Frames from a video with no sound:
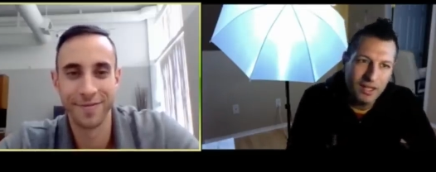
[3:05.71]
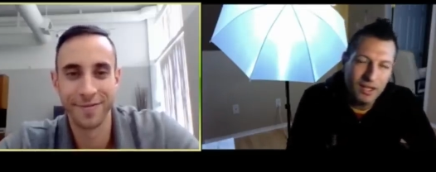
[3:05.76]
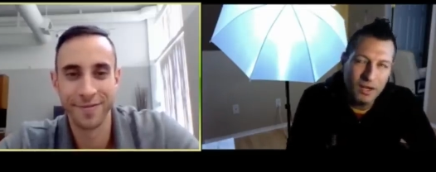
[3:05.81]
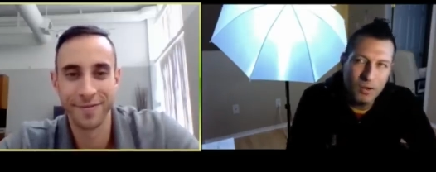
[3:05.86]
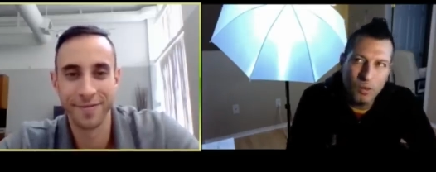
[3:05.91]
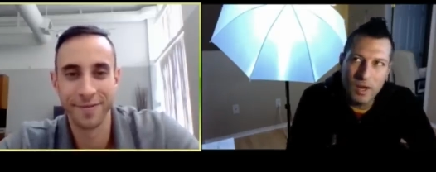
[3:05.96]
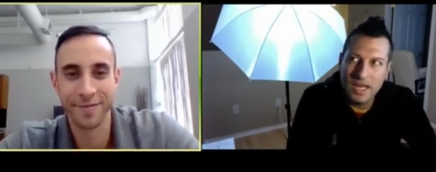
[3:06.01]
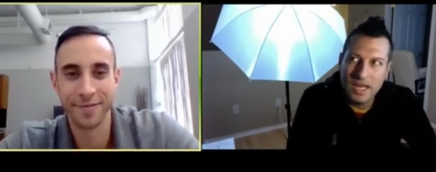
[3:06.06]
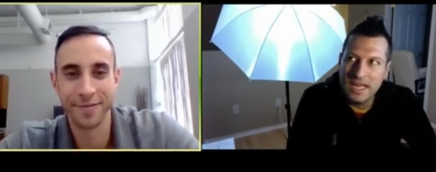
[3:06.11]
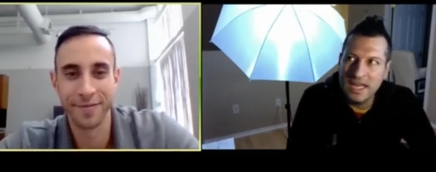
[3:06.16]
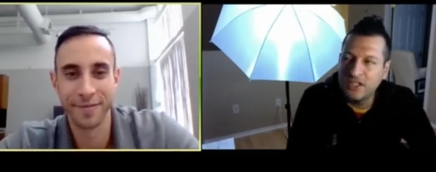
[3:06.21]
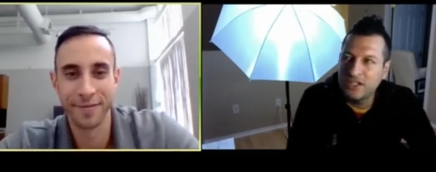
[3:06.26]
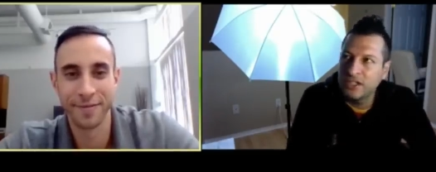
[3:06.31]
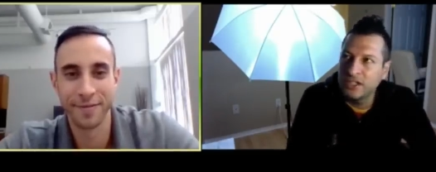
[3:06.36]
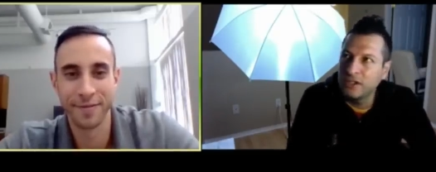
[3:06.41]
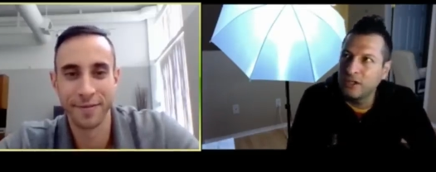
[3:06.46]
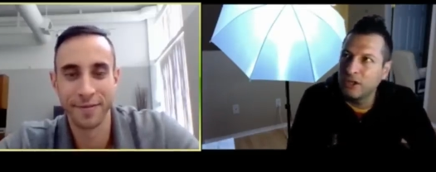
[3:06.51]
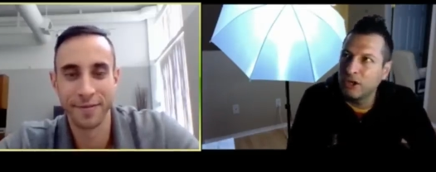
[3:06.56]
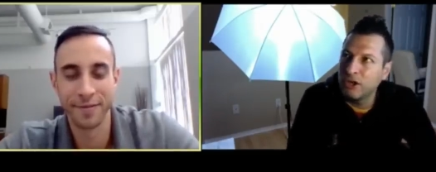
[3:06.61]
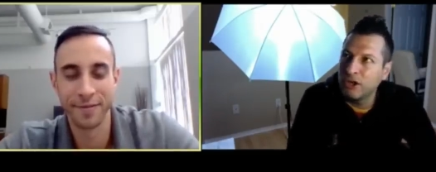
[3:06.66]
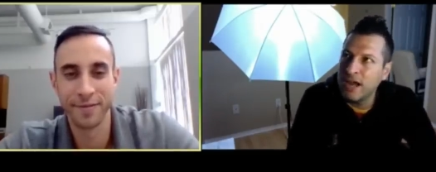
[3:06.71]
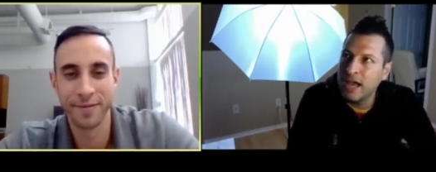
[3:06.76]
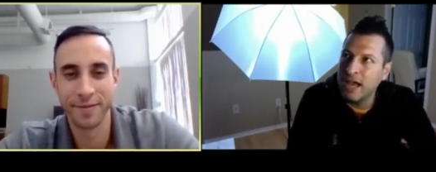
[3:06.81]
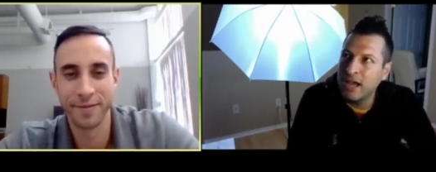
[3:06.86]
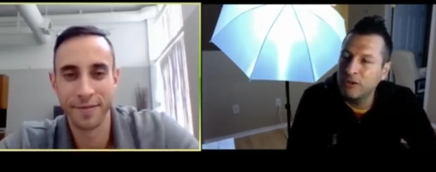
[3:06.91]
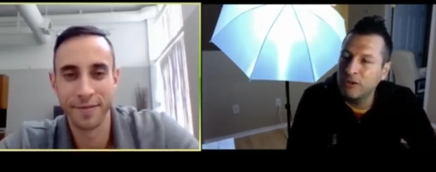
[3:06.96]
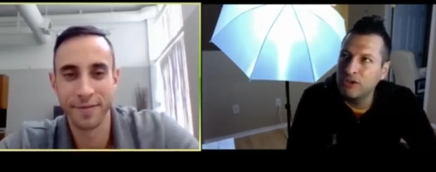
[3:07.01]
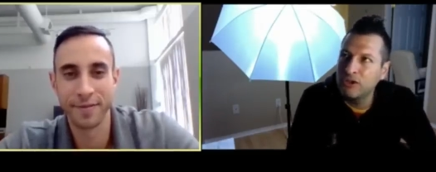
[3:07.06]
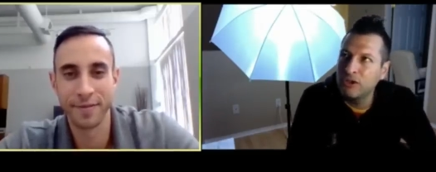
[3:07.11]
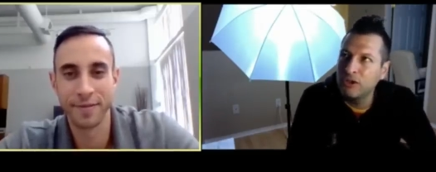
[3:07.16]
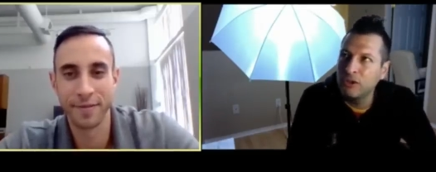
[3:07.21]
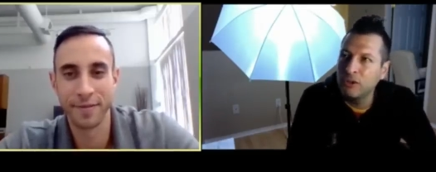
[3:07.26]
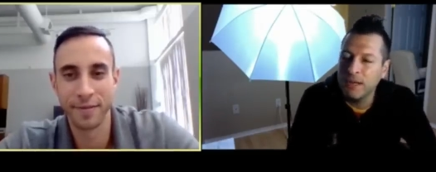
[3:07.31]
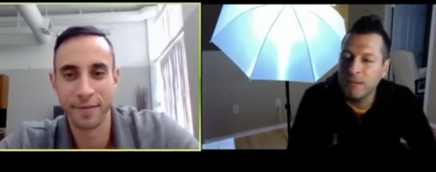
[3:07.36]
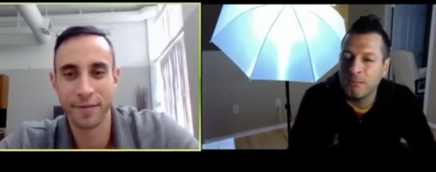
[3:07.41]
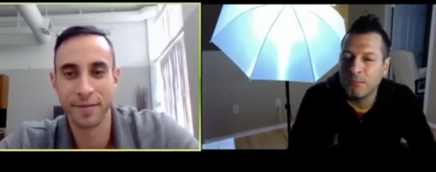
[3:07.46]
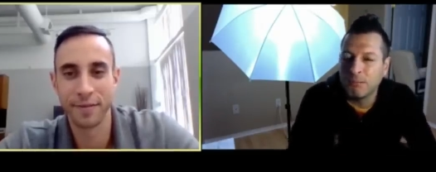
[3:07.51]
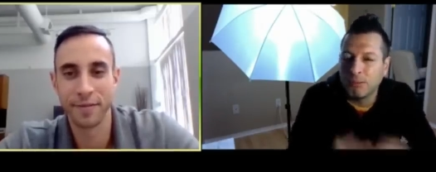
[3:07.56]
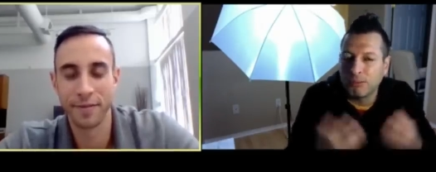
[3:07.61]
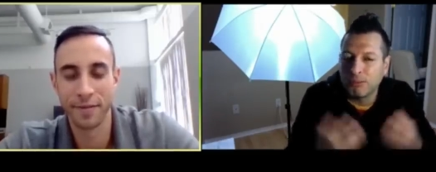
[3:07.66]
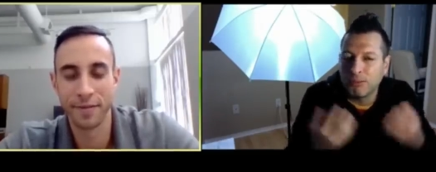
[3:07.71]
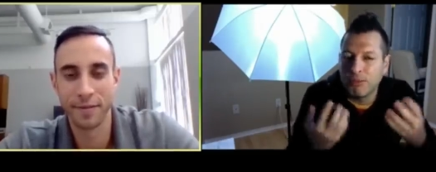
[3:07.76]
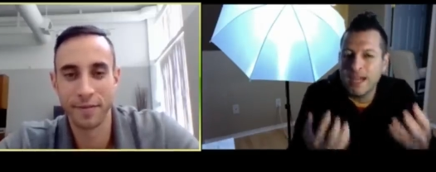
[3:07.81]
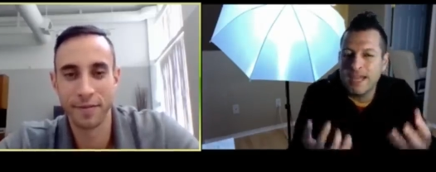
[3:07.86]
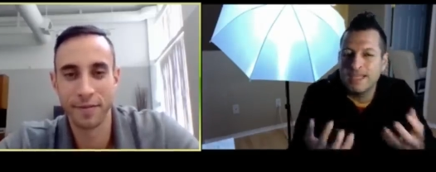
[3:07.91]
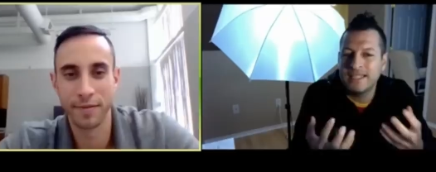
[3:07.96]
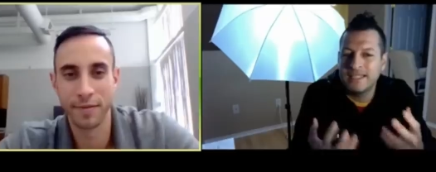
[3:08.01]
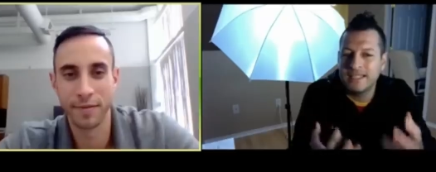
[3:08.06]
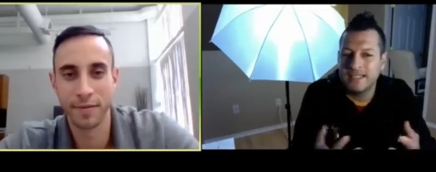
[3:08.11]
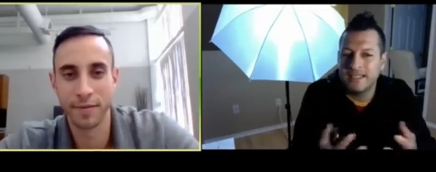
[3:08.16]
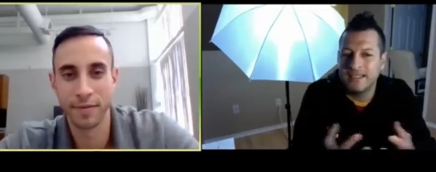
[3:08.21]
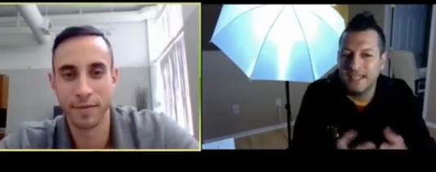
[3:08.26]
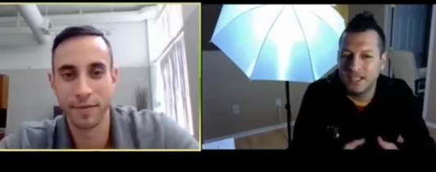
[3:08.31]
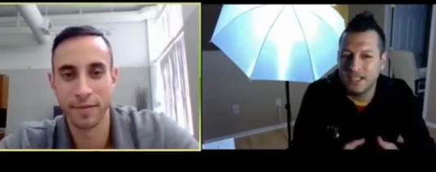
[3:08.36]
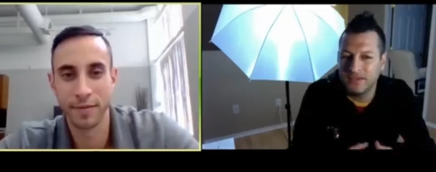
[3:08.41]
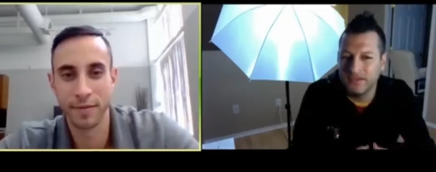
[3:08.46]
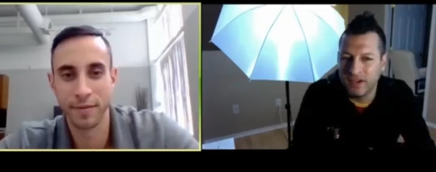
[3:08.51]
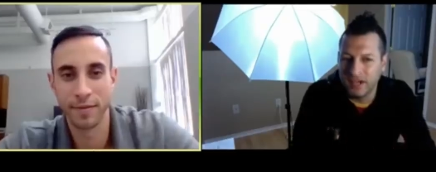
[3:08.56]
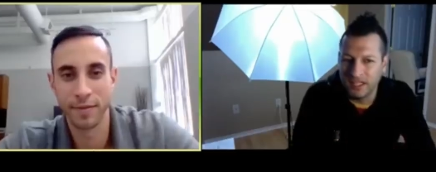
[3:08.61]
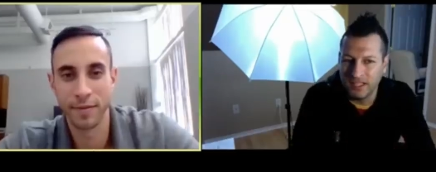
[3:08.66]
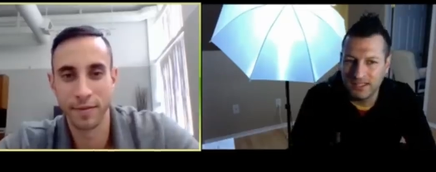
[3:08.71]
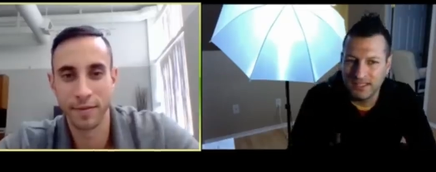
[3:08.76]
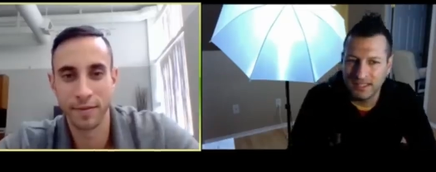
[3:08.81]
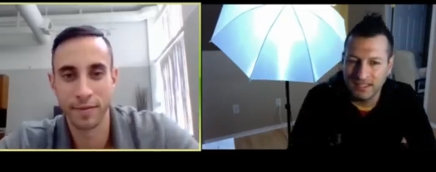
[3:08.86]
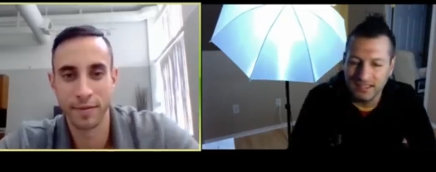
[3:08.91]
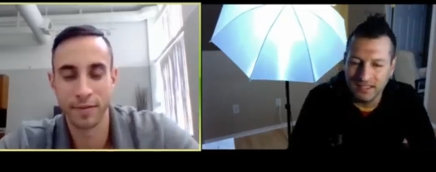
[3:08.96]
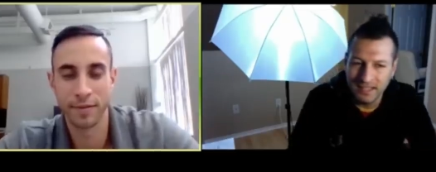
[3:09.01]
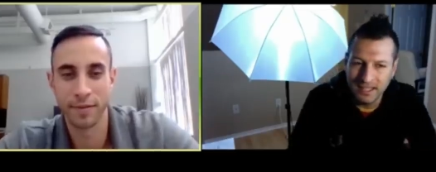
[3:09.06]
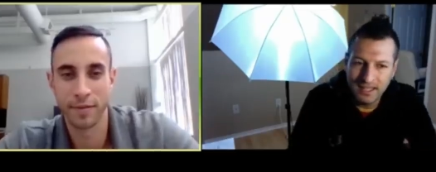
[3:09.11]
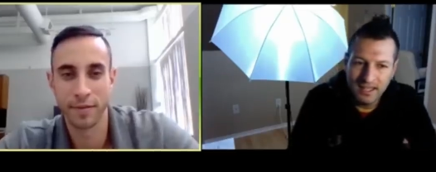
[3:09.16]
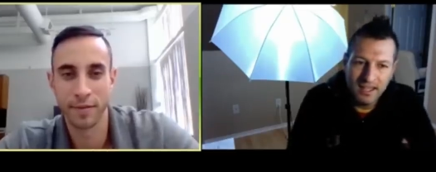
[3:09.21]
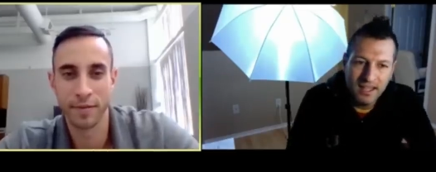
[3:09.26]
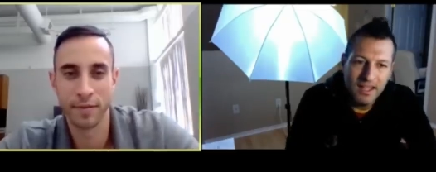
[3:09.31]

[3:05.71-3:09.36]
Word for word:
Speaker 1: We need to learn how to embrace this volatility.